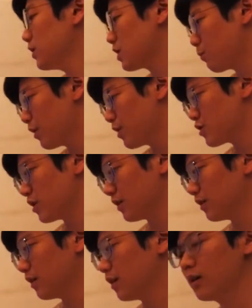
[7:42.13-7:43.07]
dispersion.
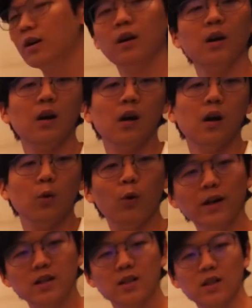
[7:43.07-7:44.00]

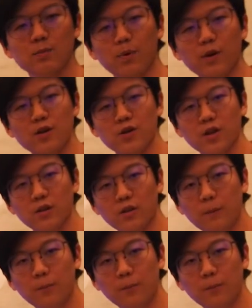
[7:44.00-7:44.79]
What is dispersion?